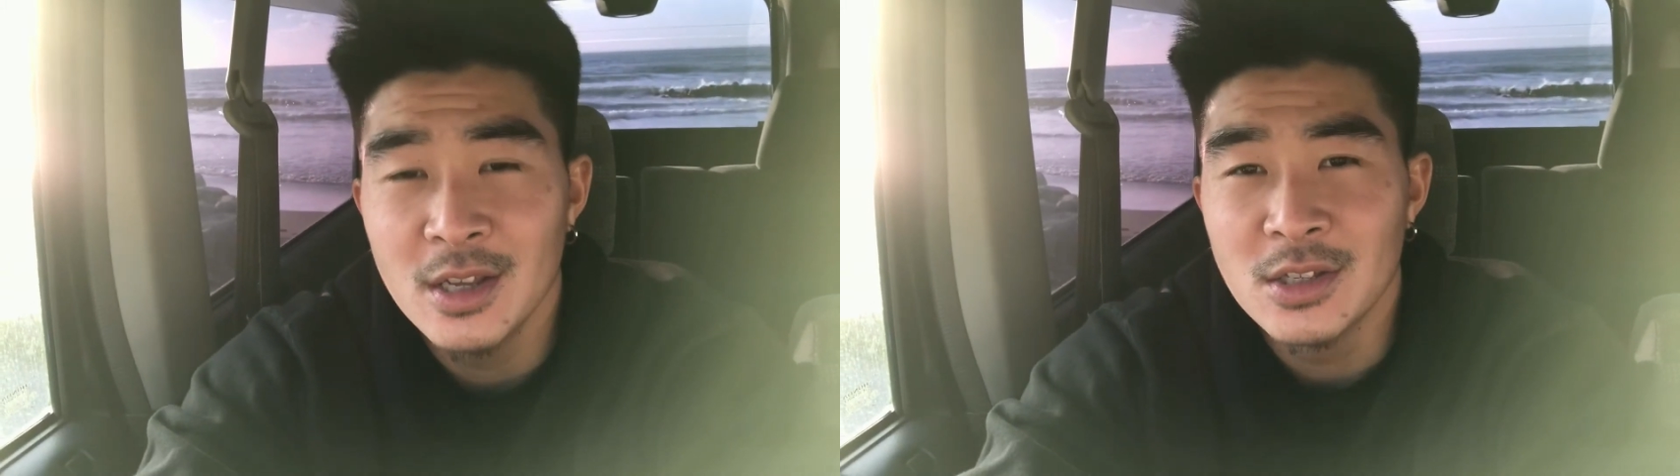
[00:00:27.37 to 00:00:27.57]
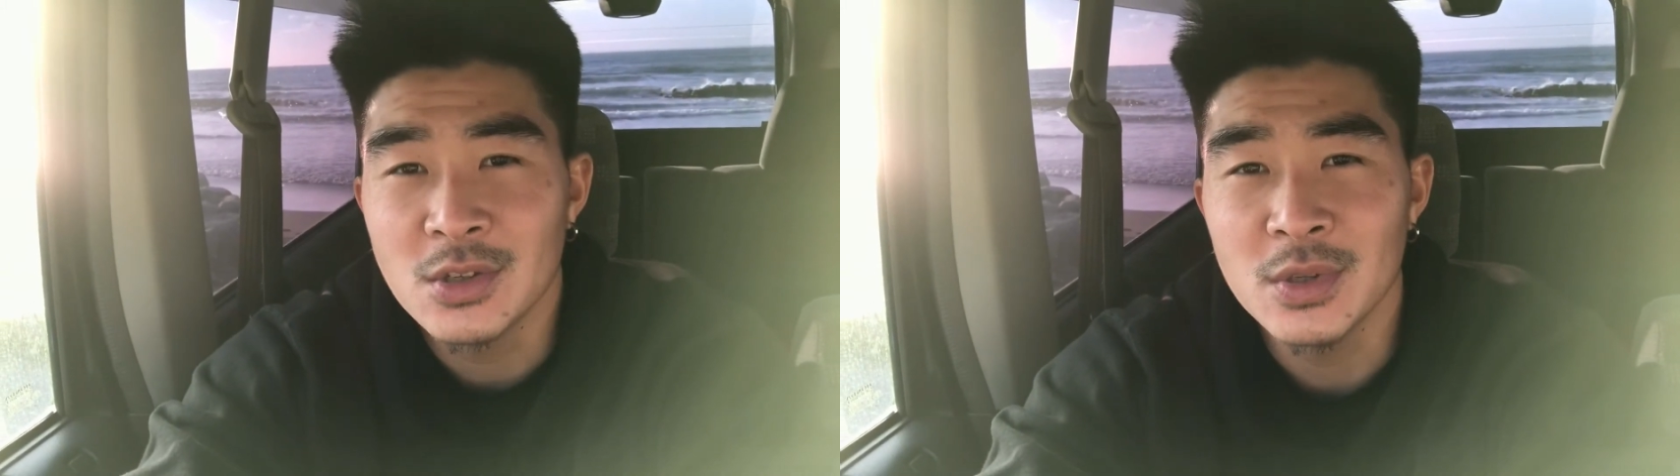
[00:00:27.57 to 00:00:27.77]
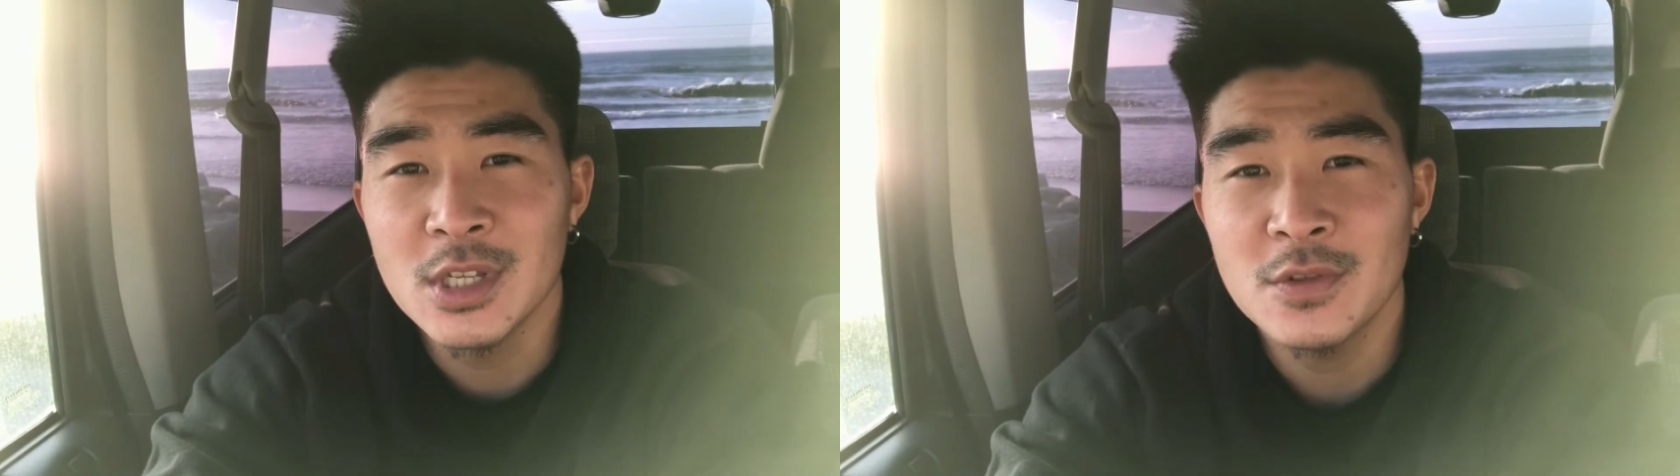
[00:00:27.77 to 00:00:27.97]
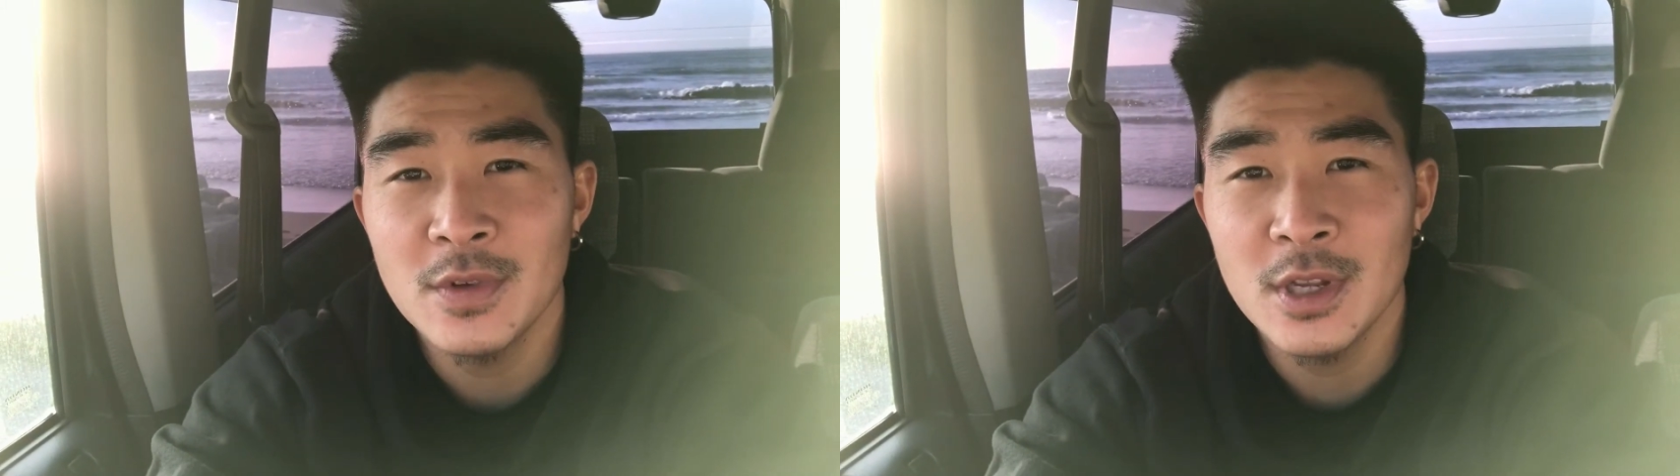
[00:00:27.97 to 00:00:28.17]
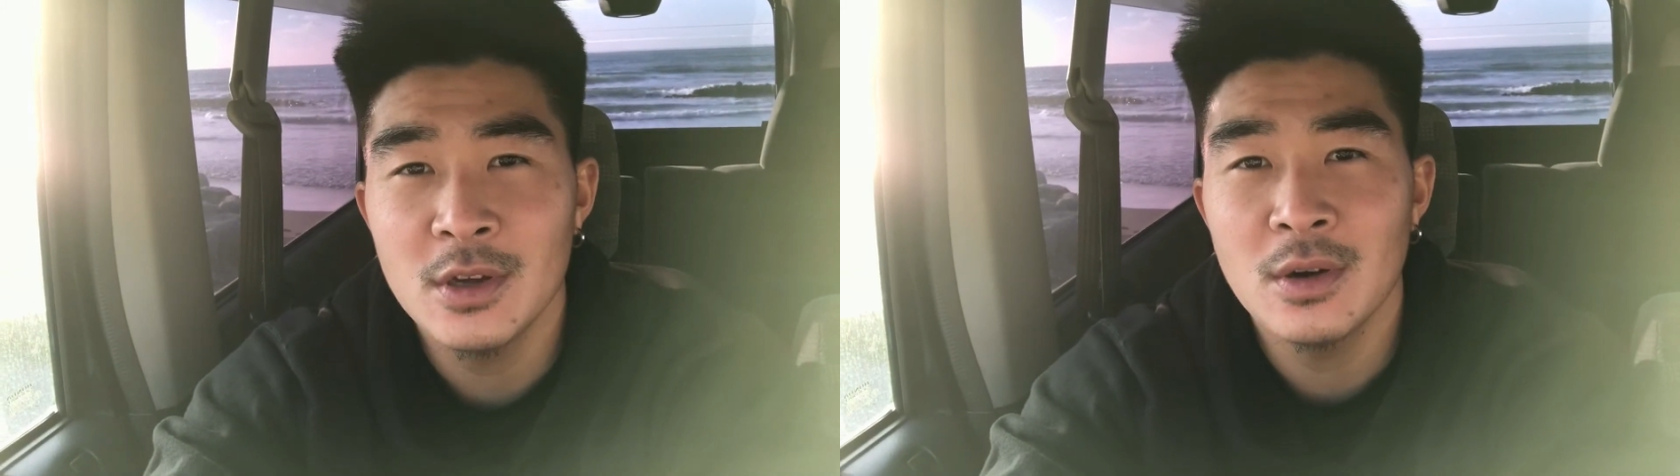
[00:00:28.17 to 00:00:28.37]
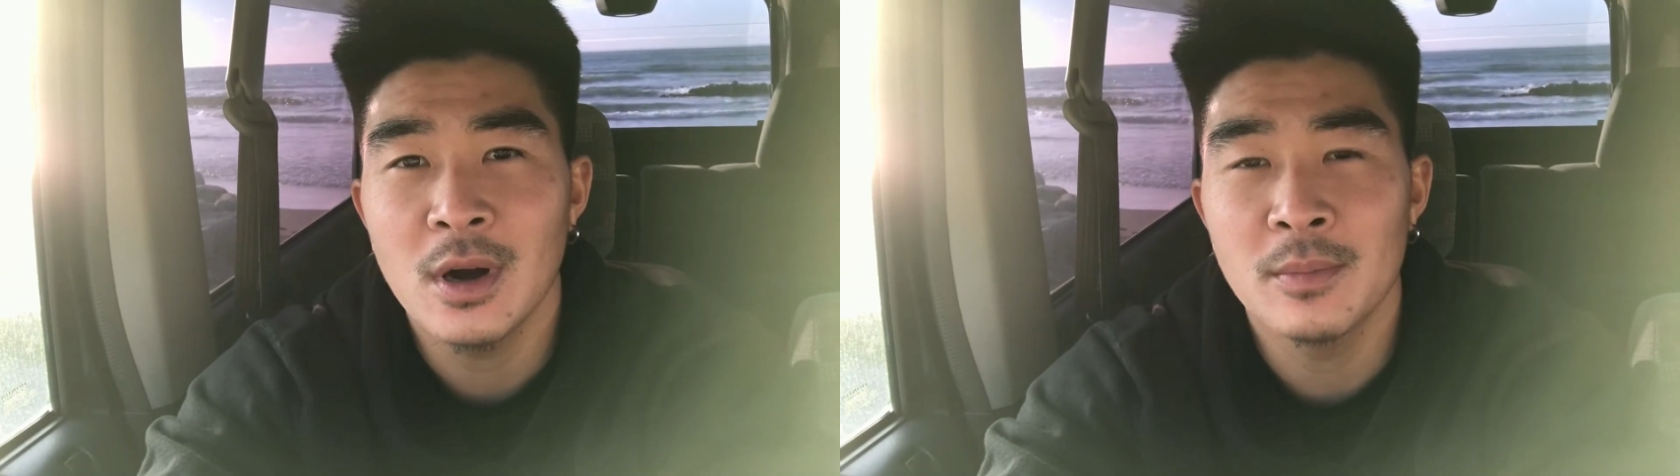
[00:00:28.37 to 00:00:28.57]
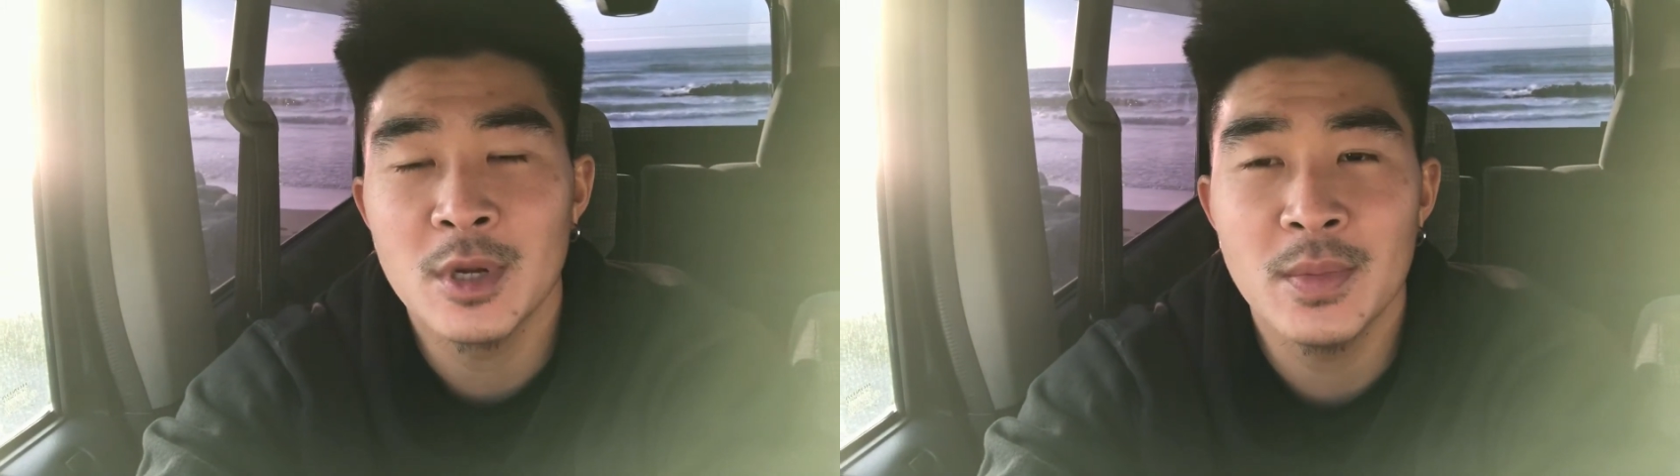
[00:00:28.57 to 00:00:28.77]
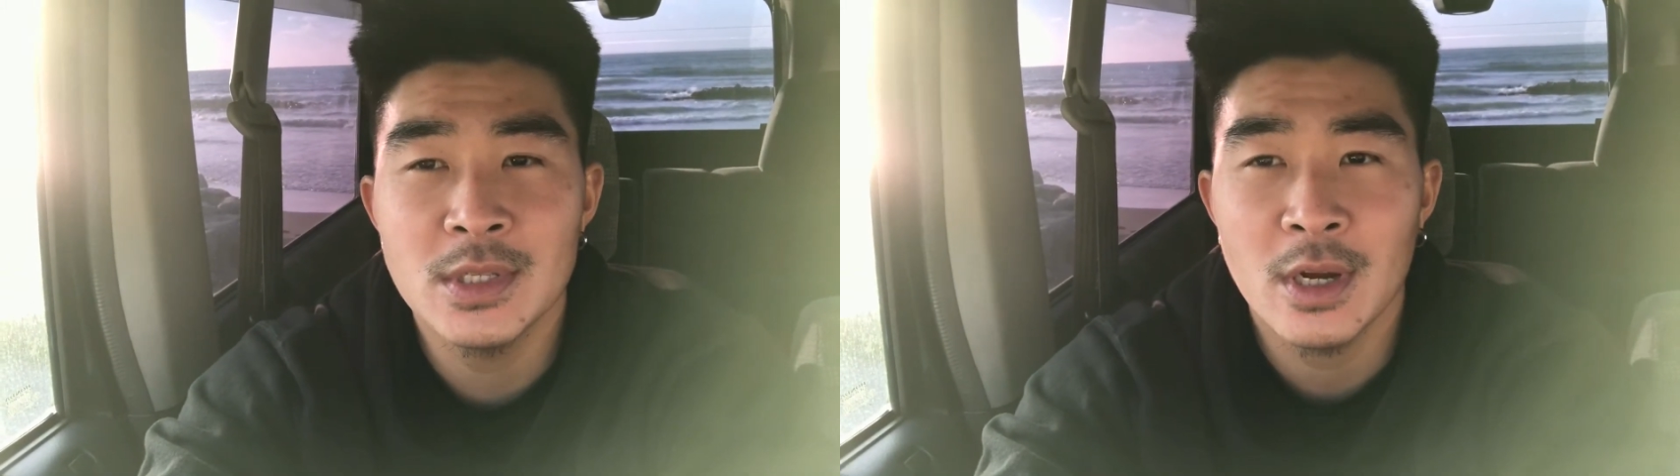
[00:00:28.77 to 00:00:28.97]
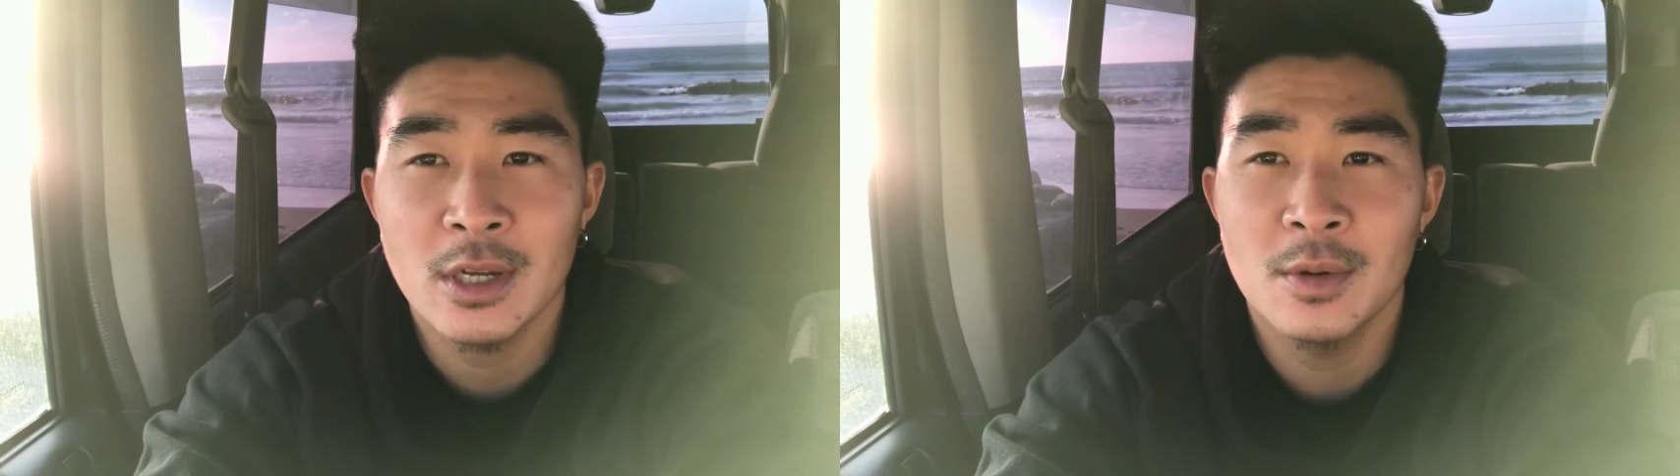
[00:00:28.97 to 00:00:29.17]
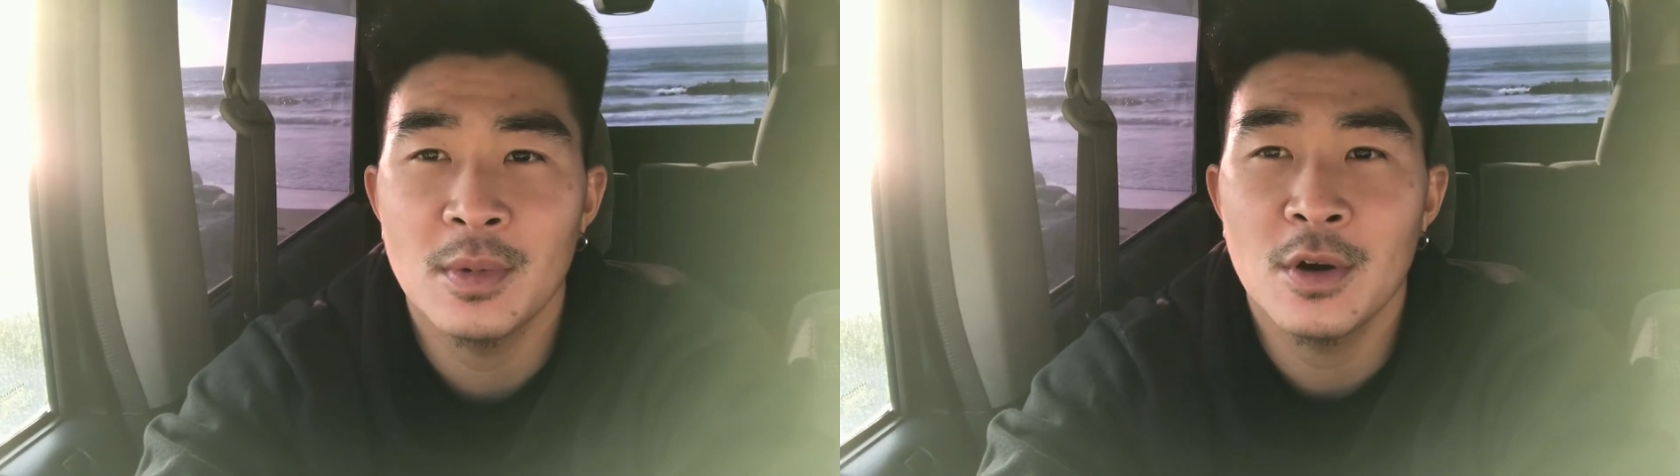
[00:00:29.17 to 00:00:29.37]
So in this video, I'm going to be
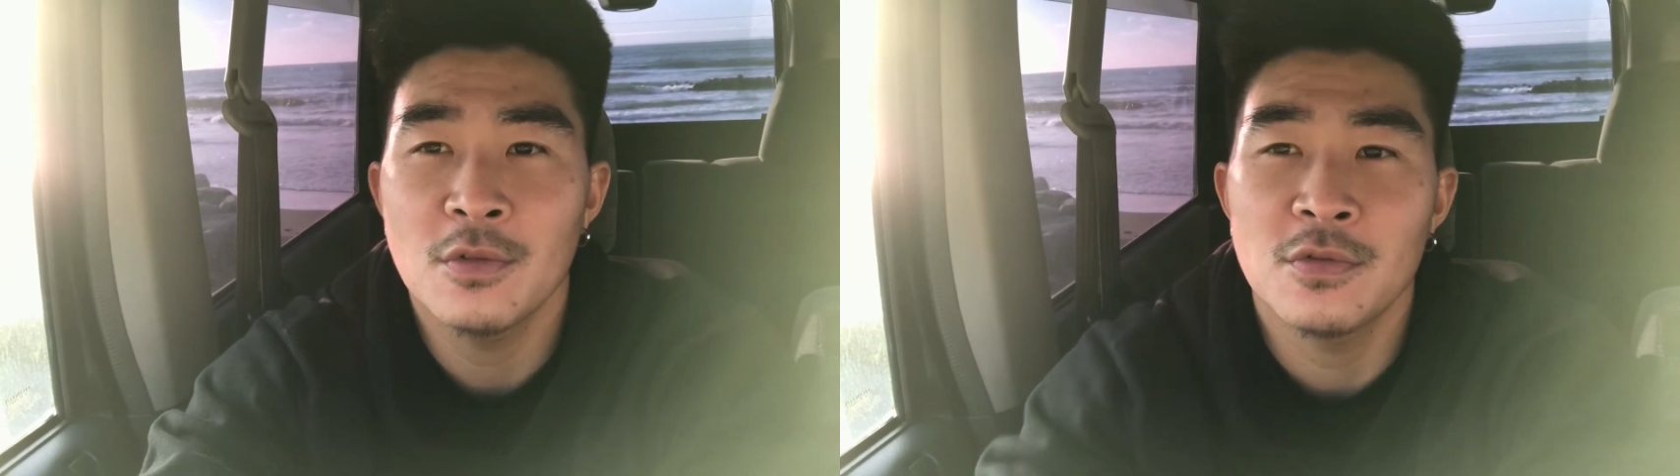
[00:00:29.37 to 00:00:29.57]
talking about